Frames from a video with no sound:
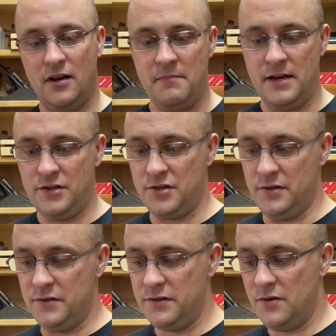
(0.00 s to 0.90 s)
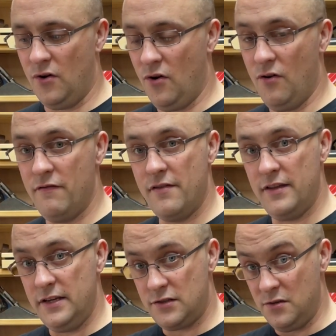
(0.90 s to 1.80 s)
dimensions of
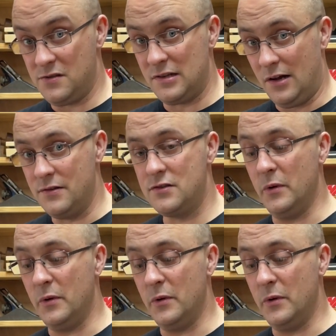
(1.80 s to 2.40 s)
these two slots,